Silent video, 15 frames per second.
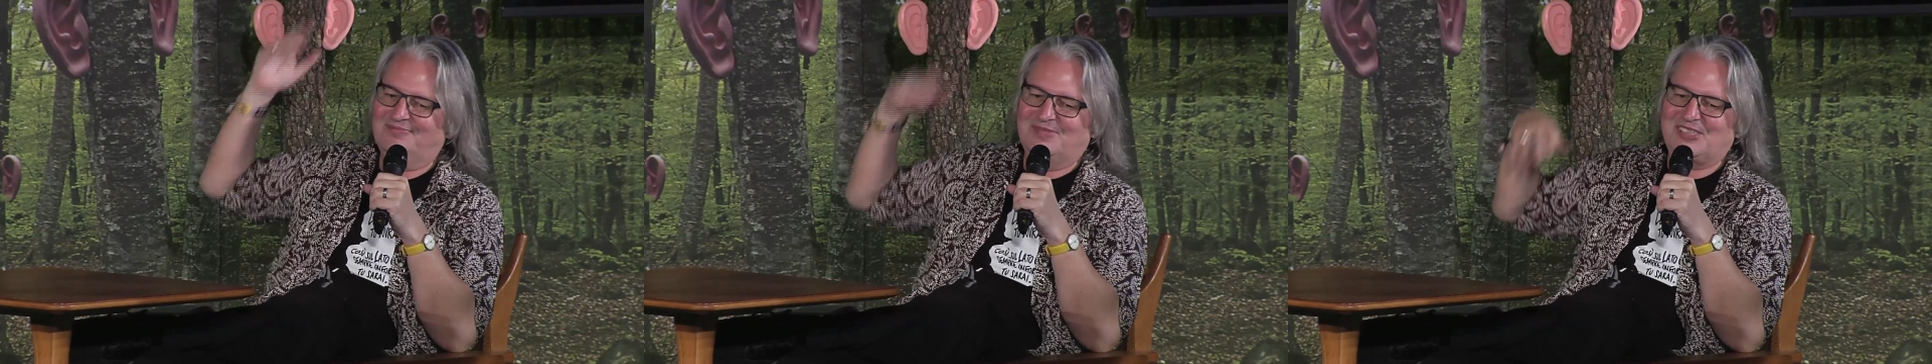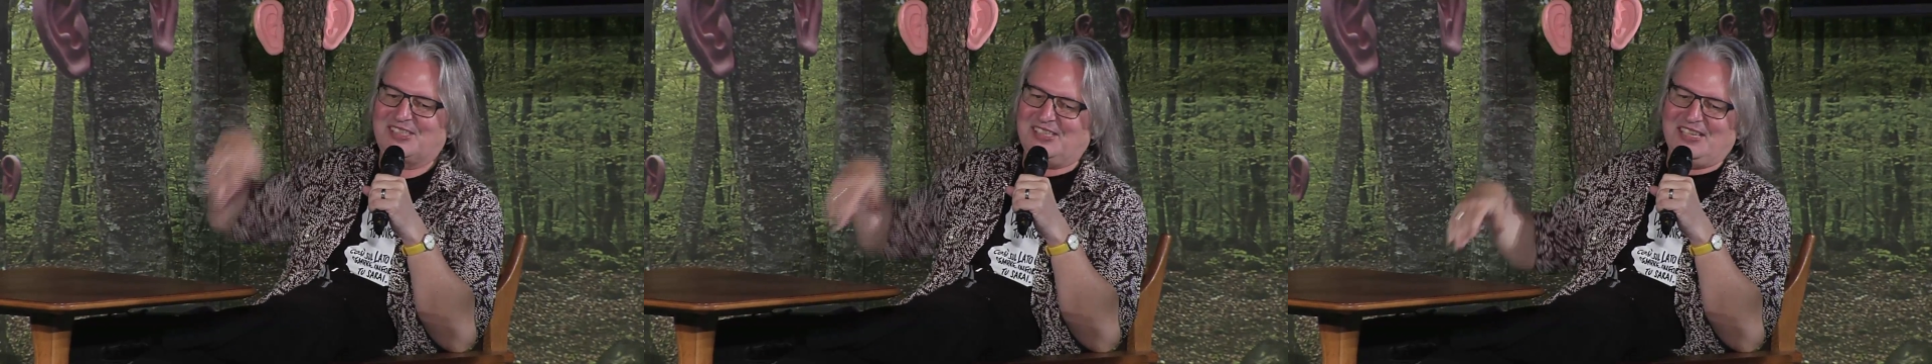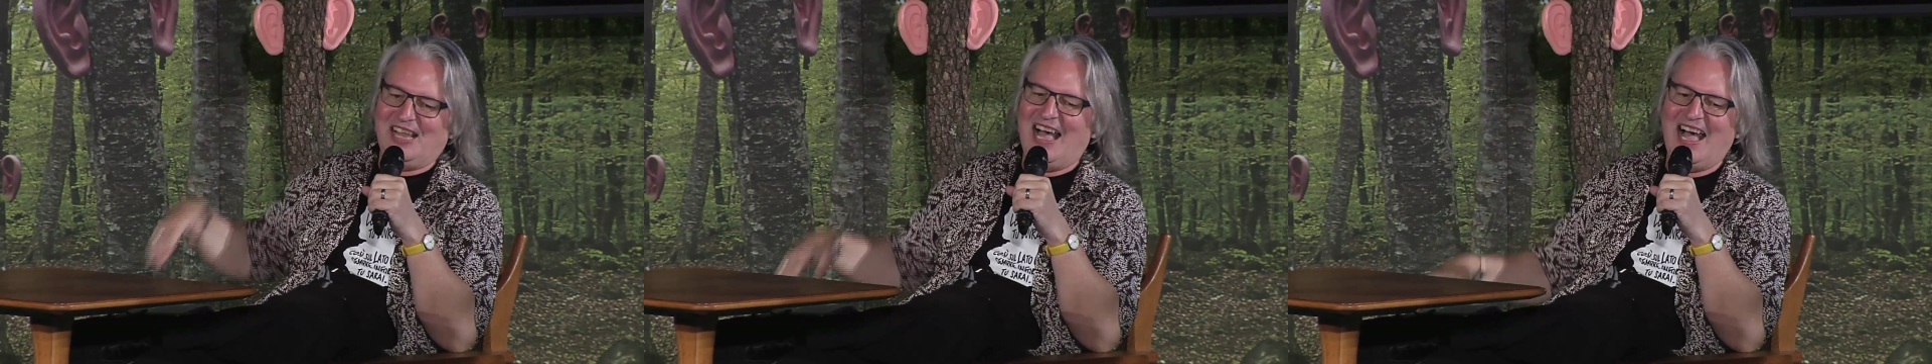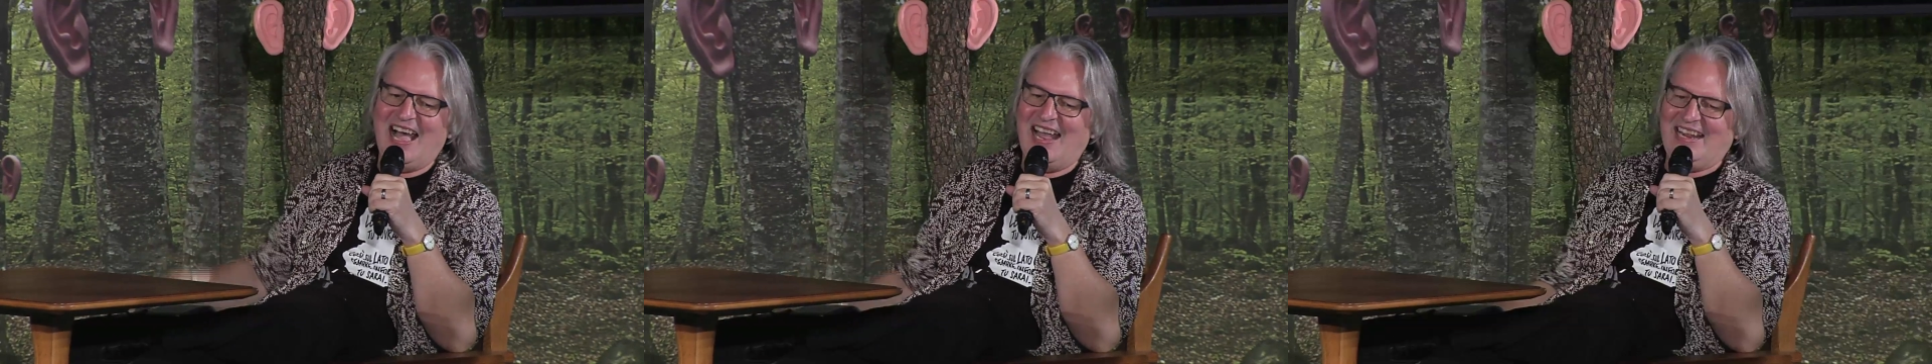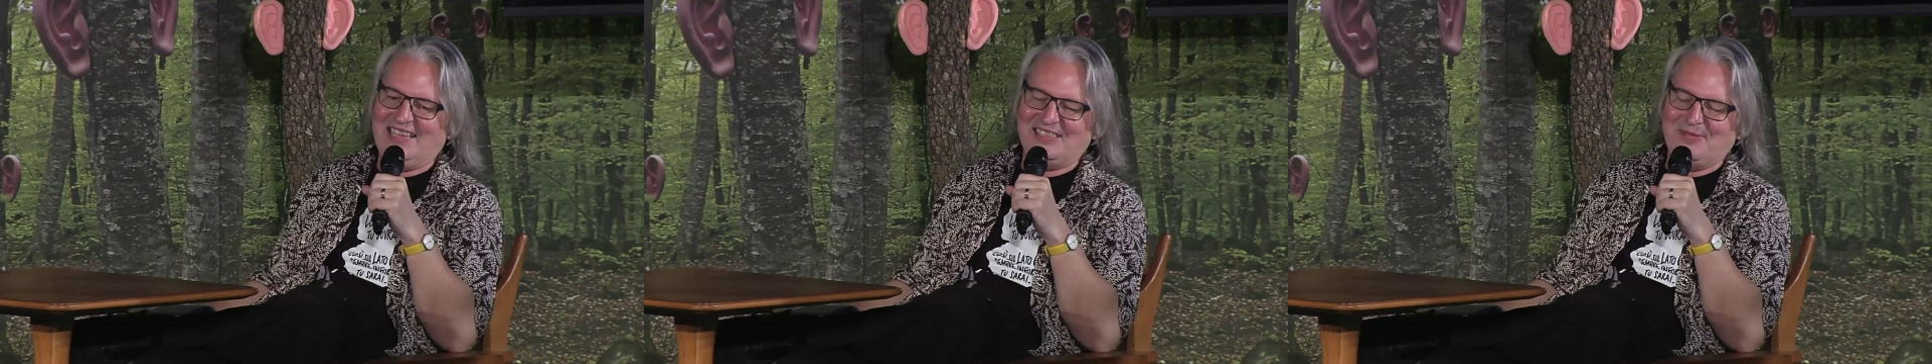
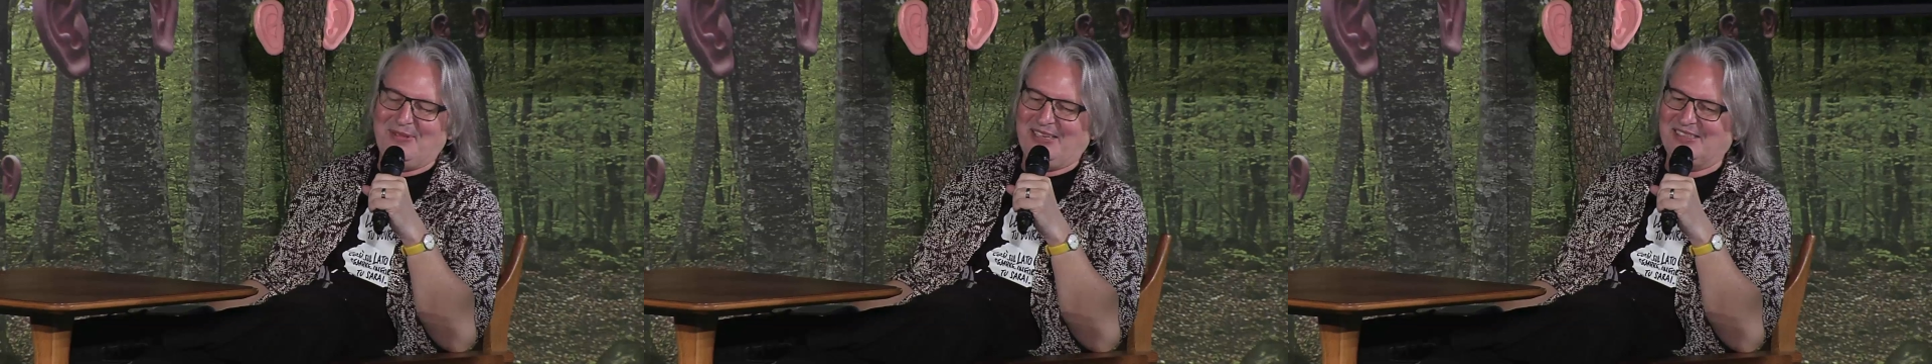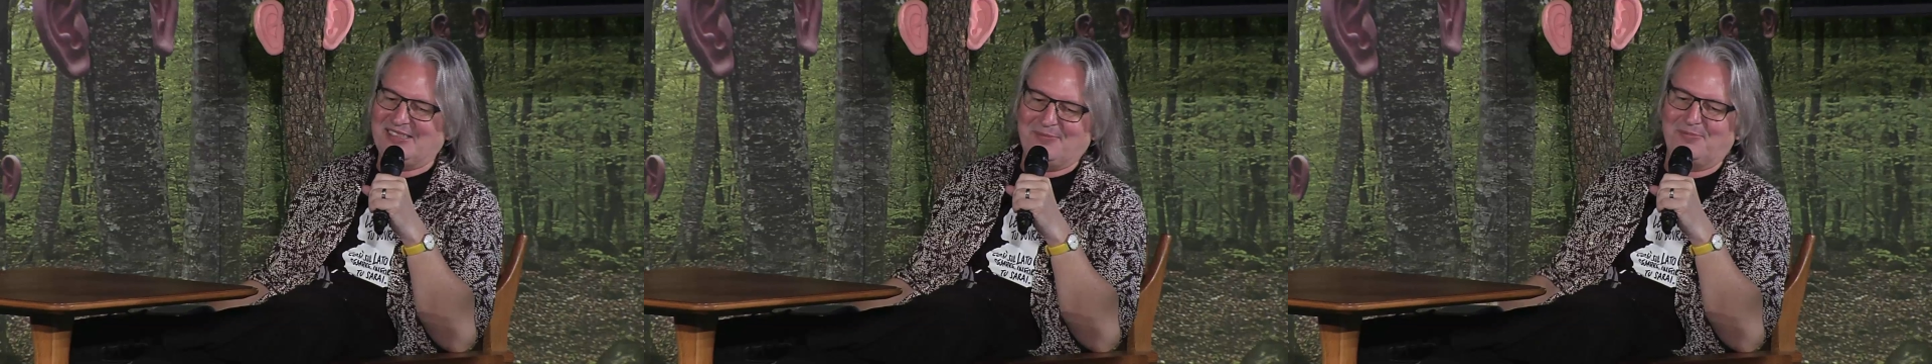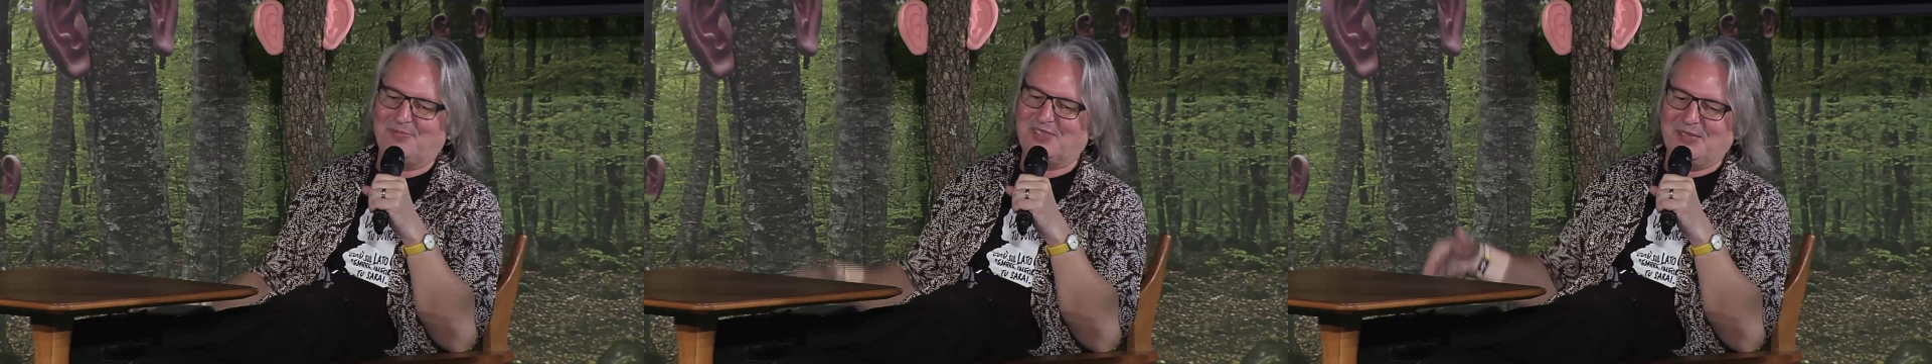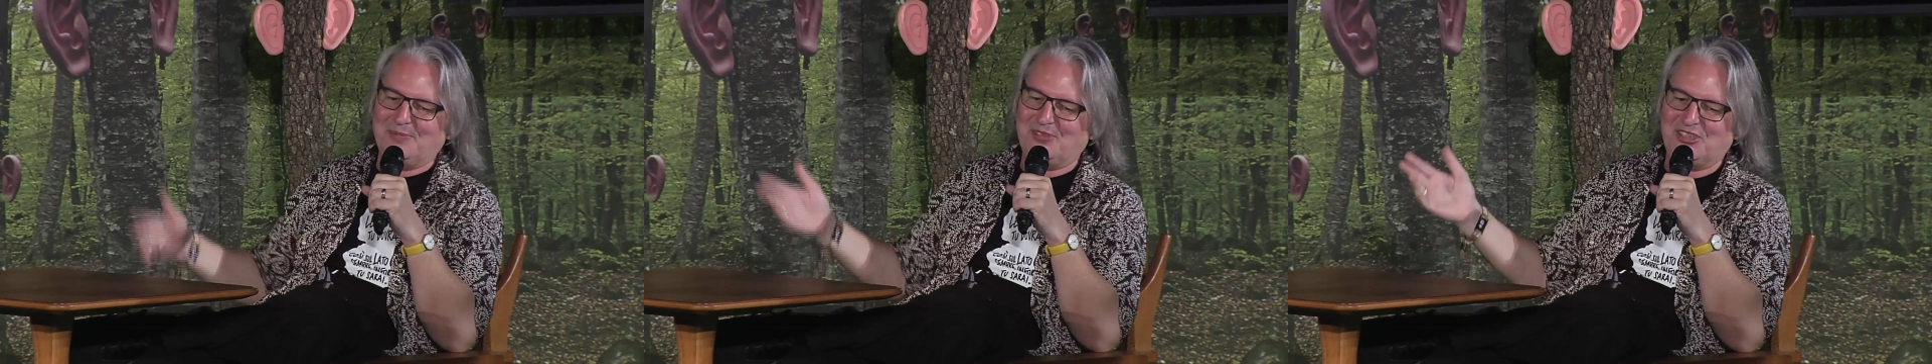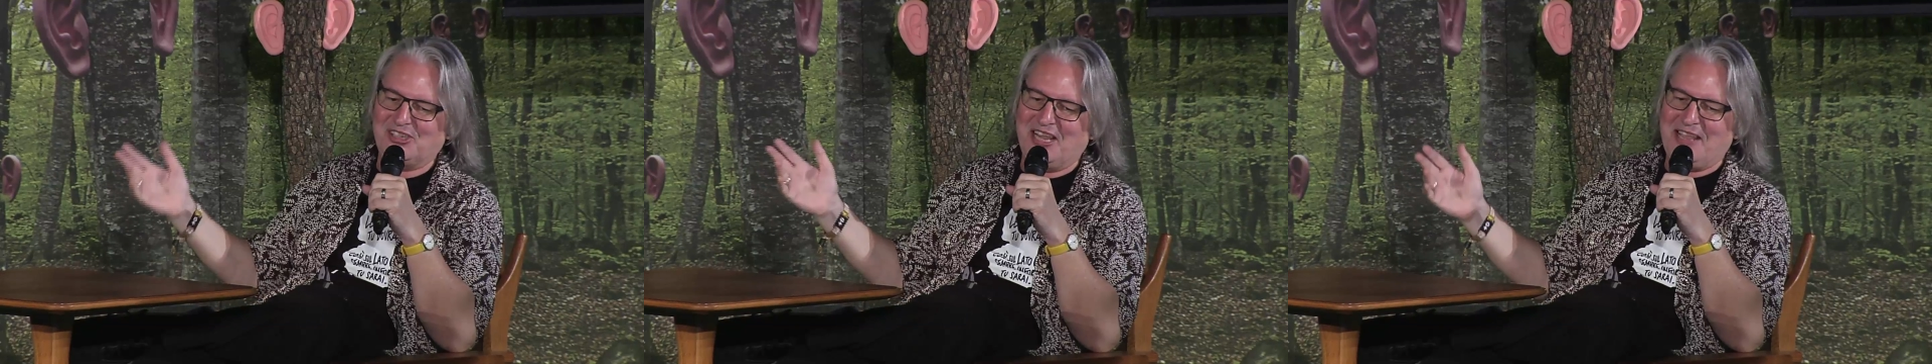slides, I mean,
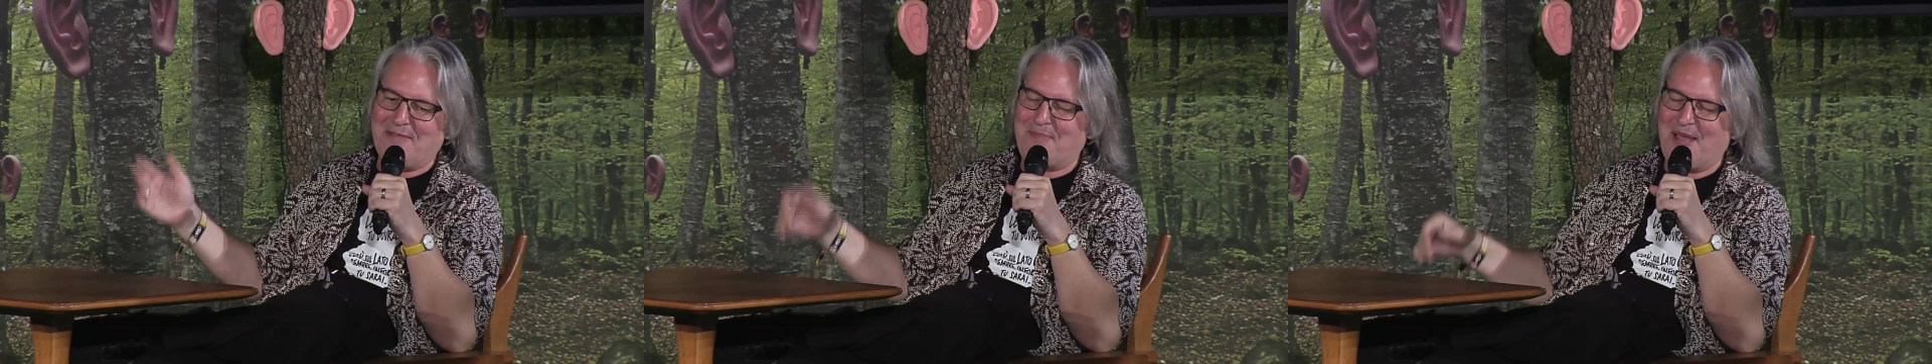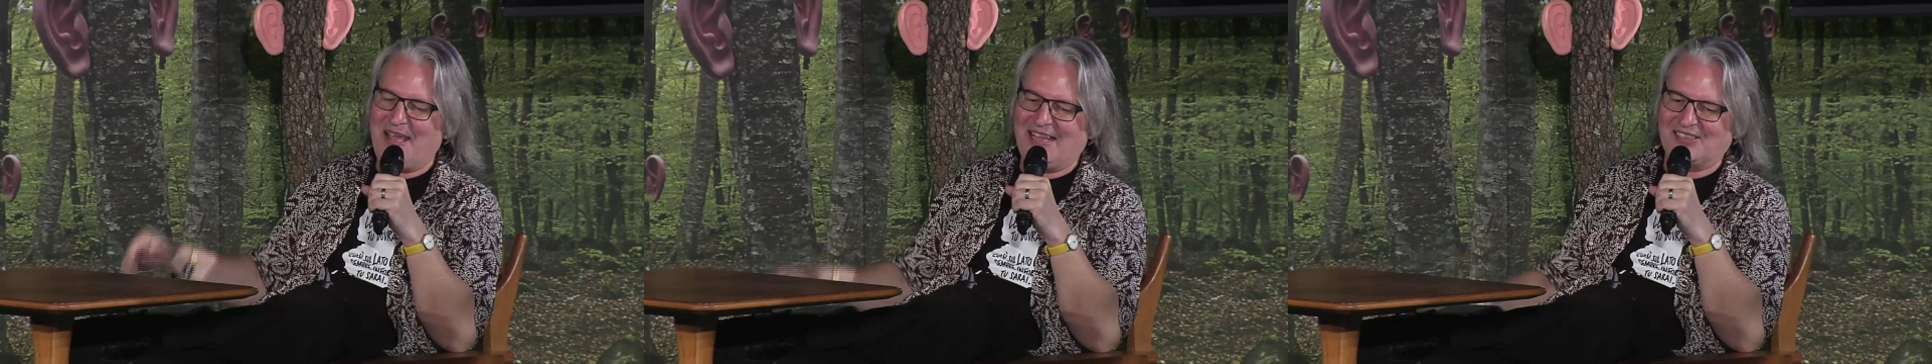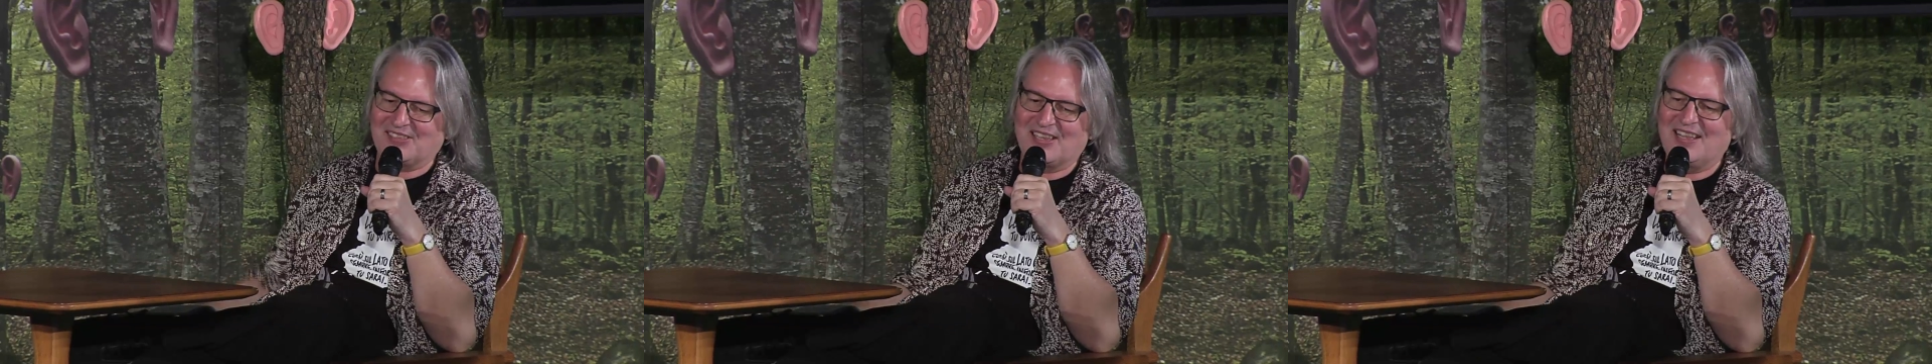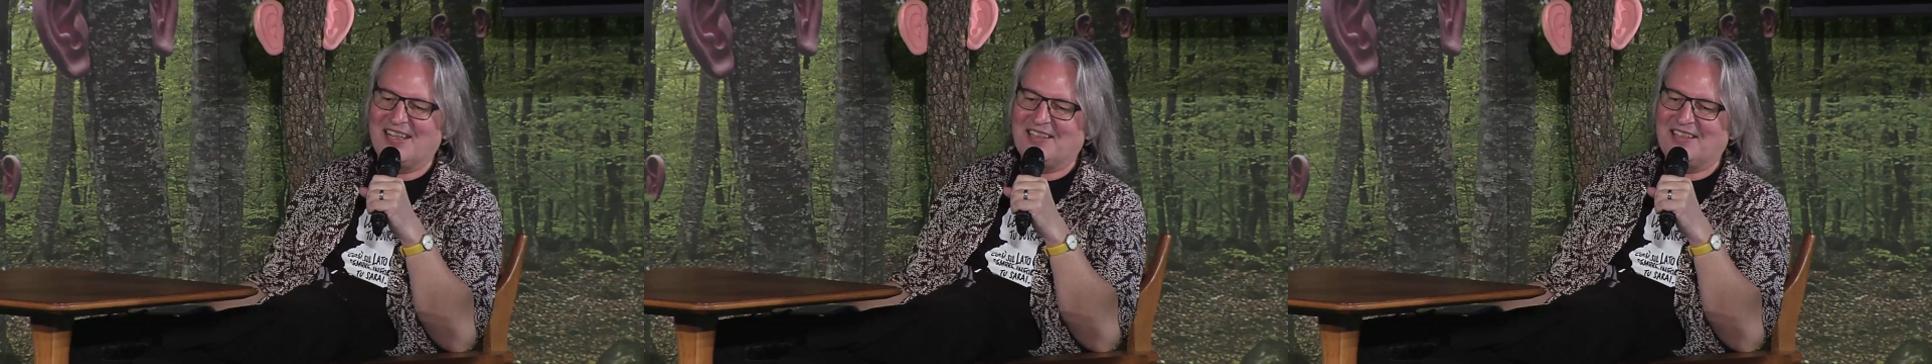some JPEGs.